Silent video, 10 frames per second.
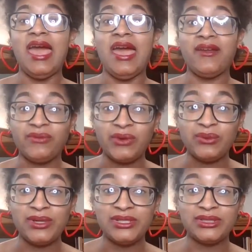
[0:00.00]

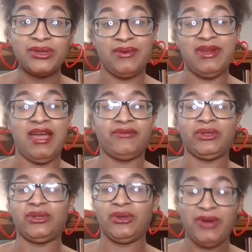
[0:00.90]
everyone is going after
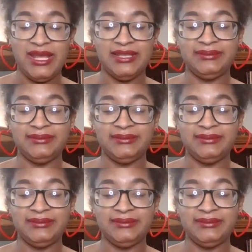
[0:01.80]
the grant.